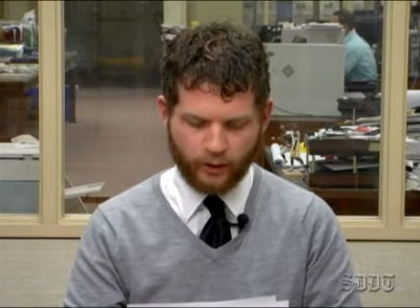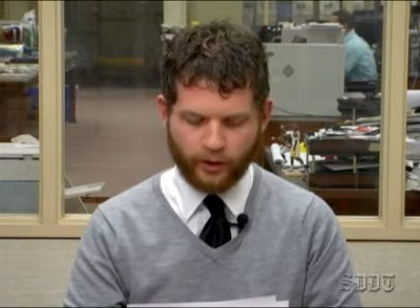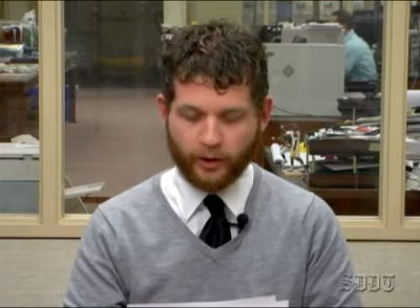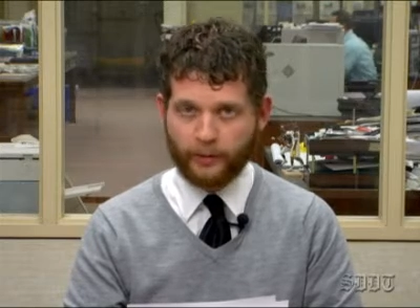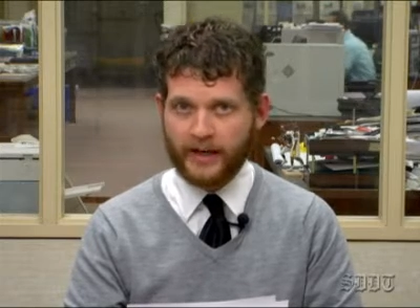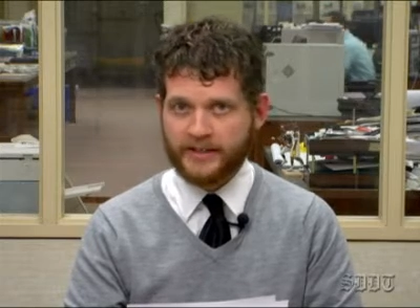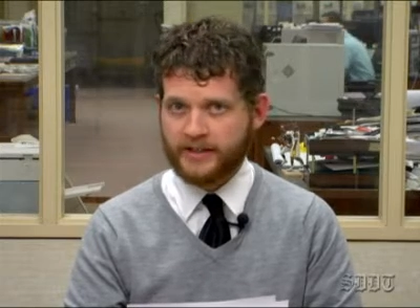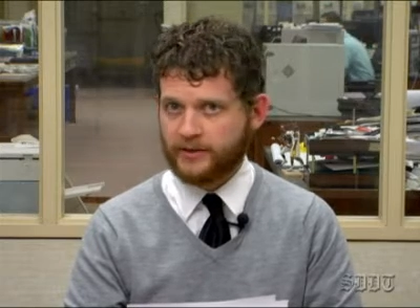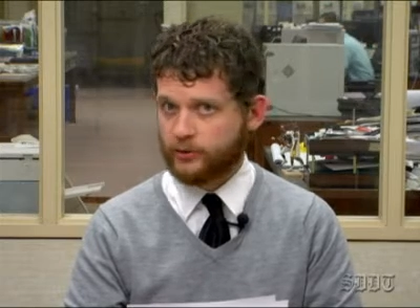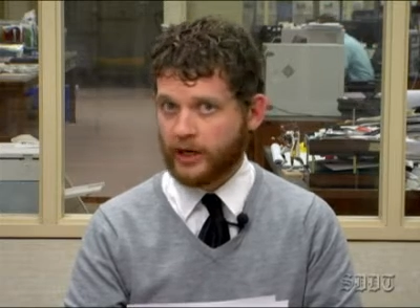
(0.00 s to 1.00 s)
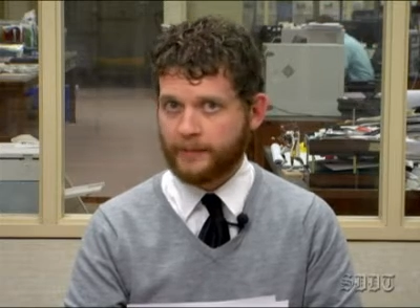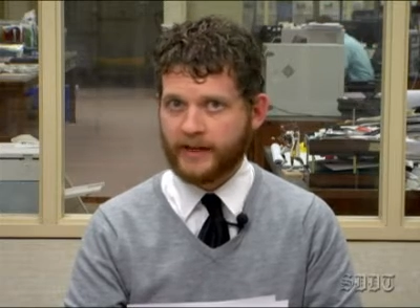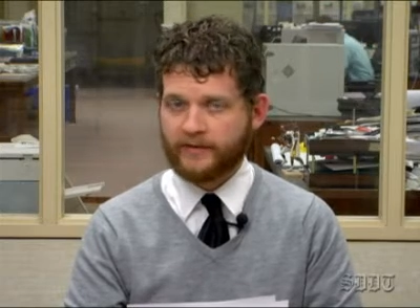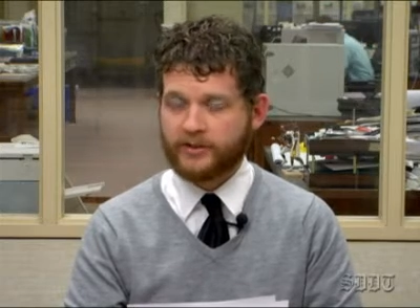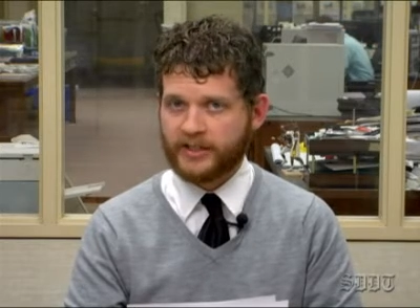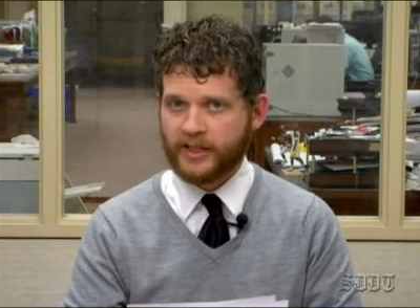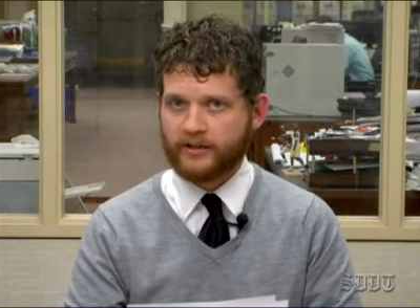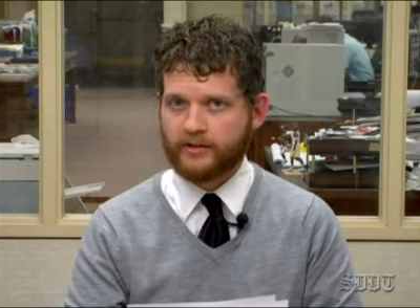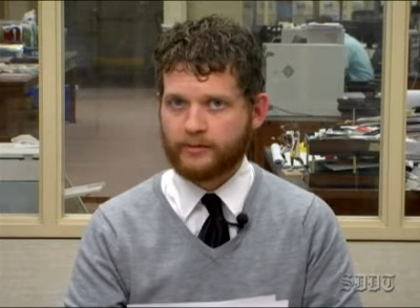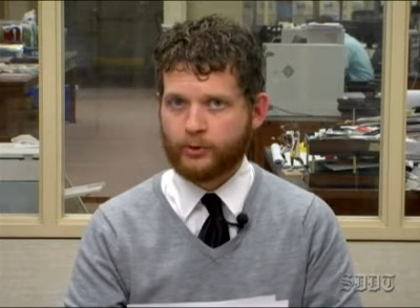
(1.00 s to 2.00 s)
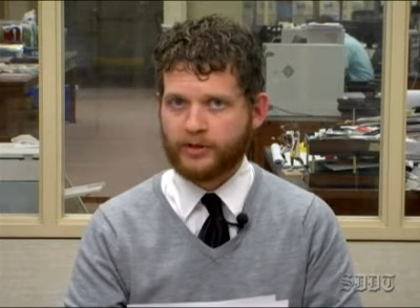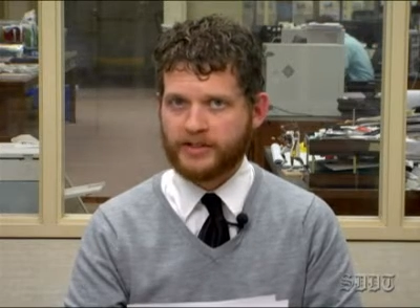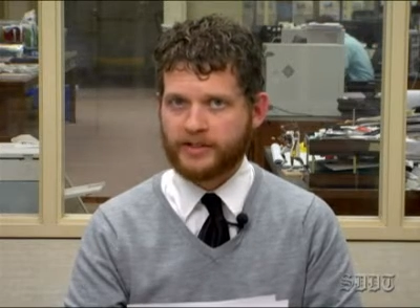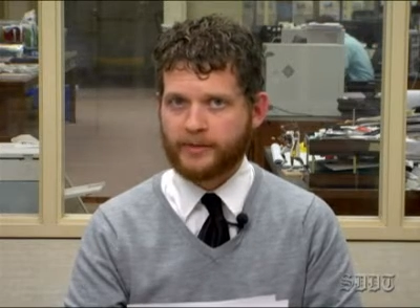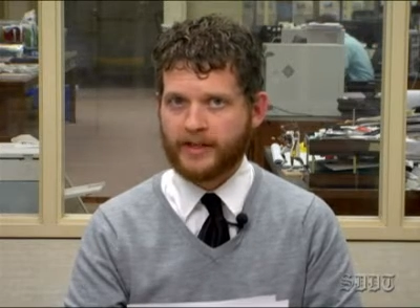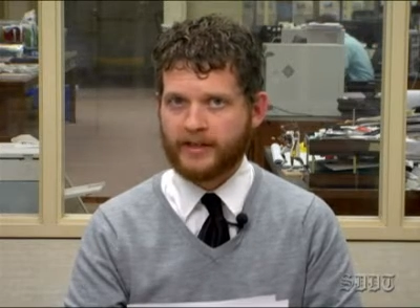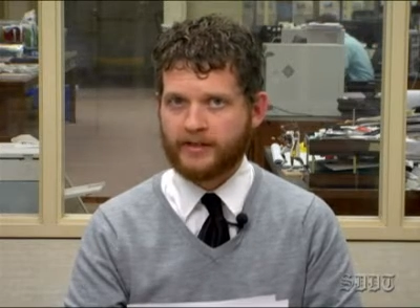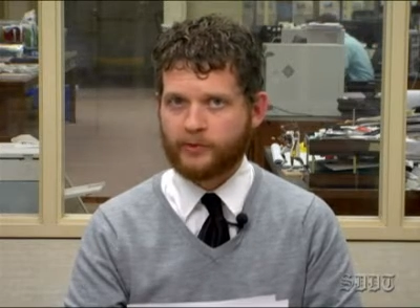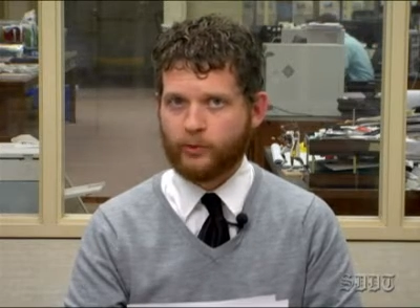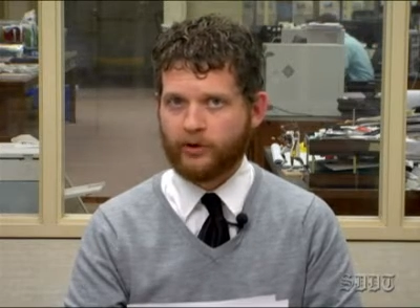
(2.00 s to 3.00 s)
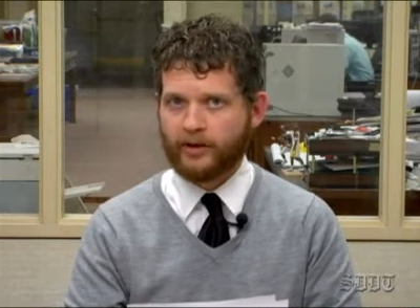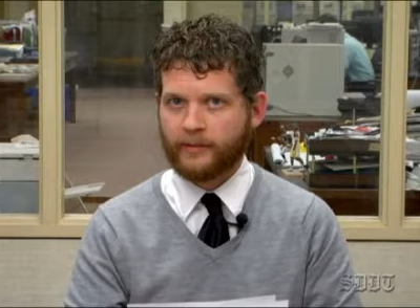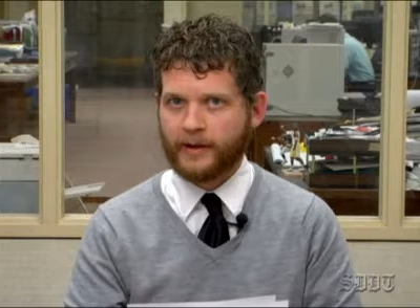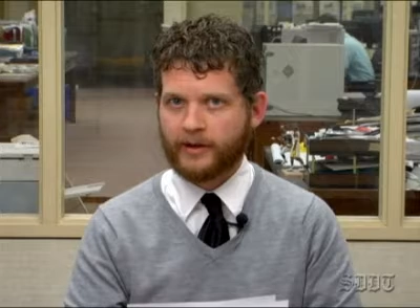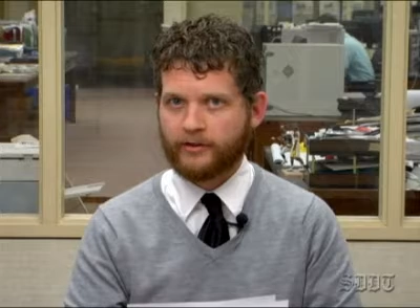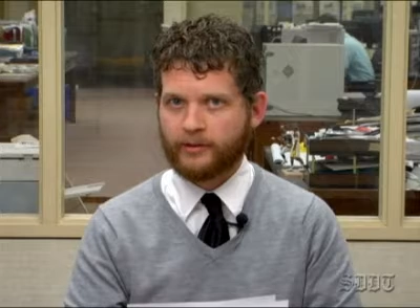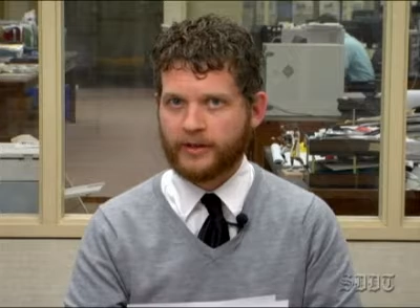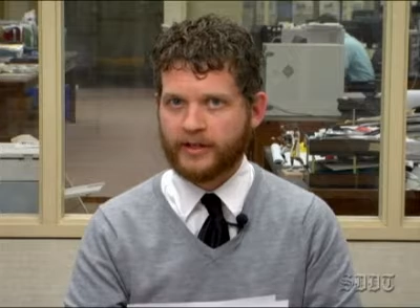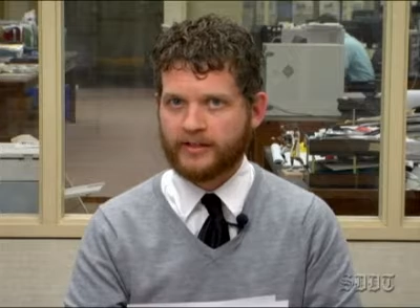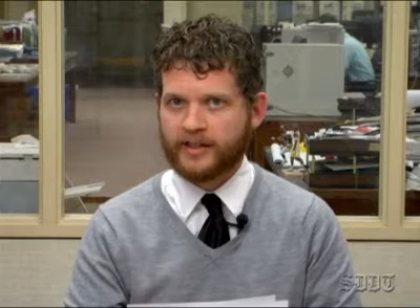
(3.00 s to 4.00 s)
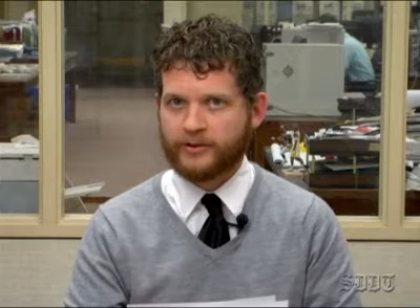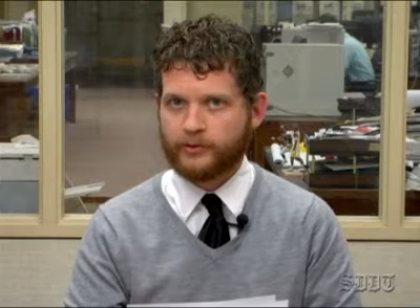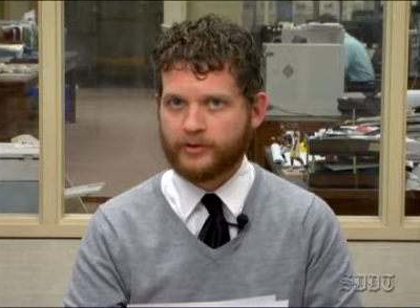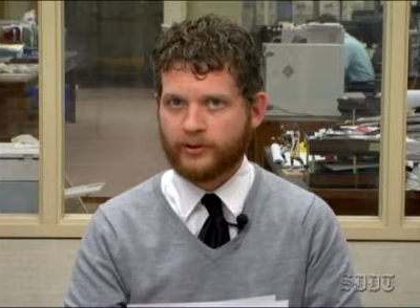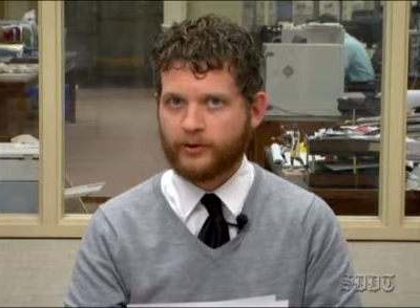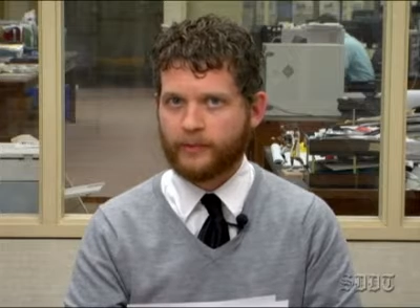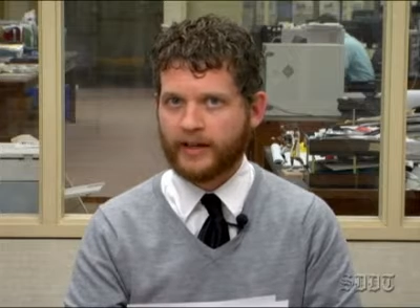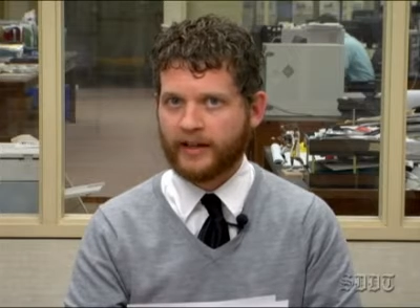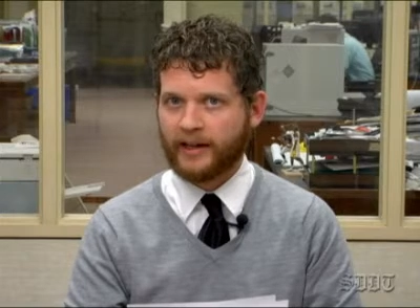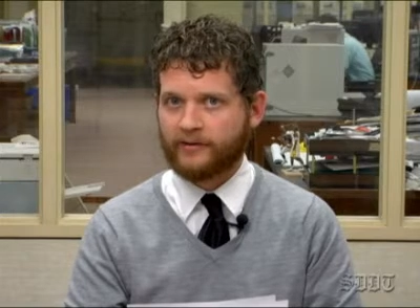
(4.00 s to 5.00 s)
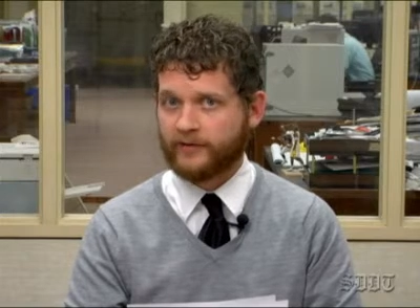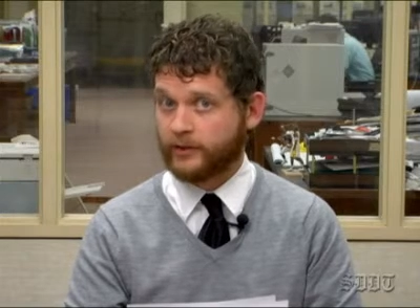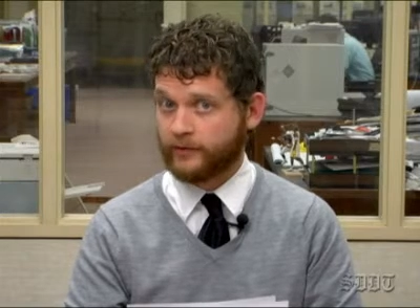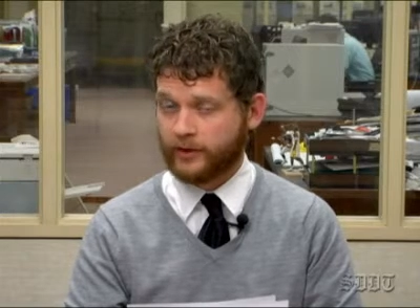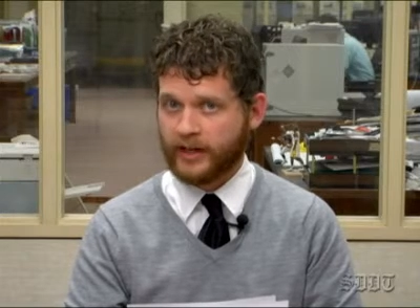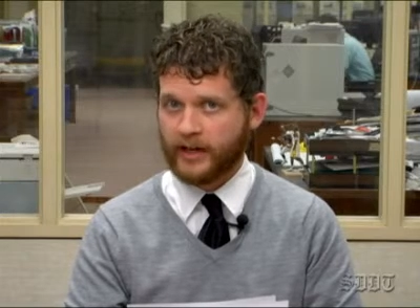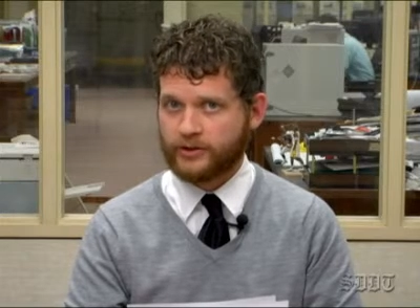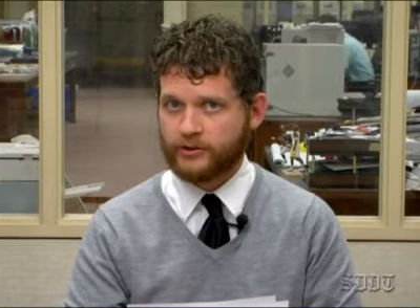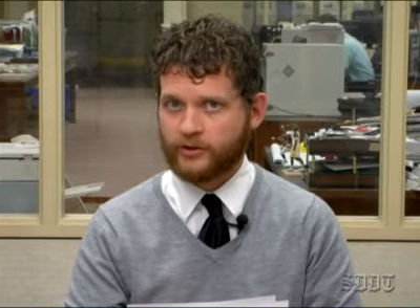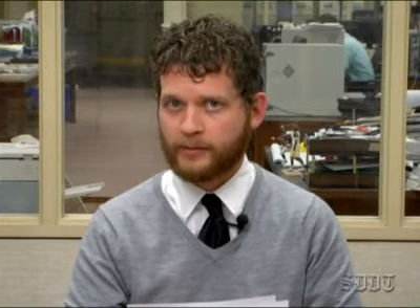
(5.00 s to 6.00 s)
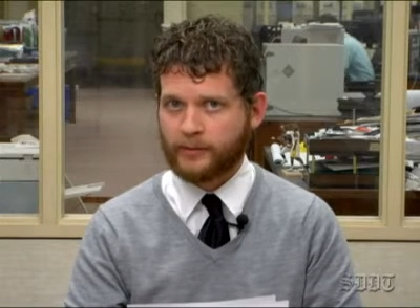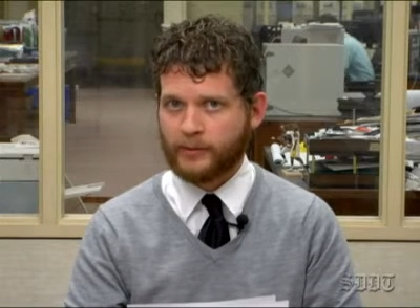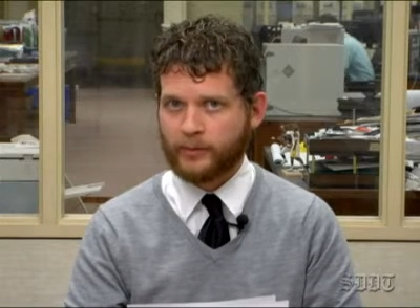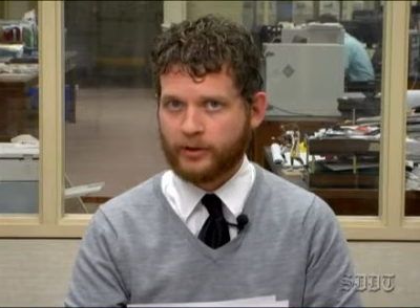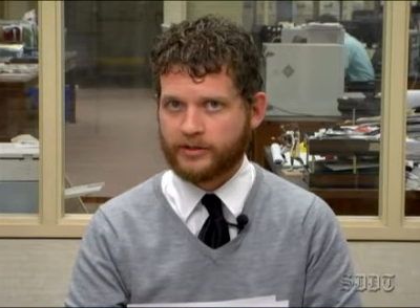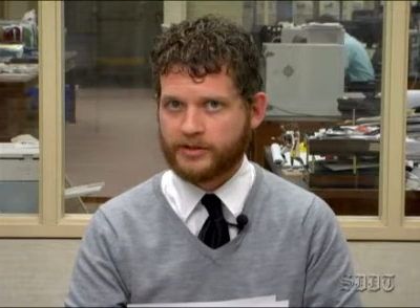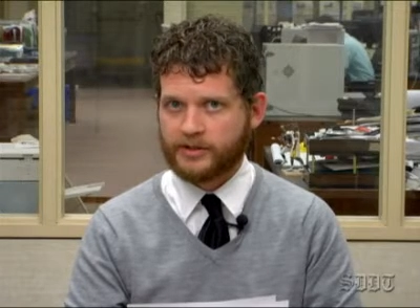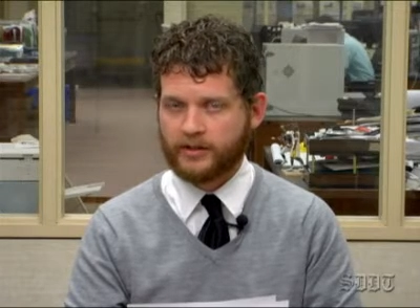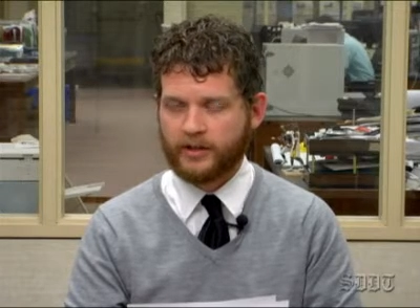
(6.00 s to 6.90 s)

Oil prices dropped after Standard & Poor's expanded its warning about European debt to include a bailout fund for cash-strapped members.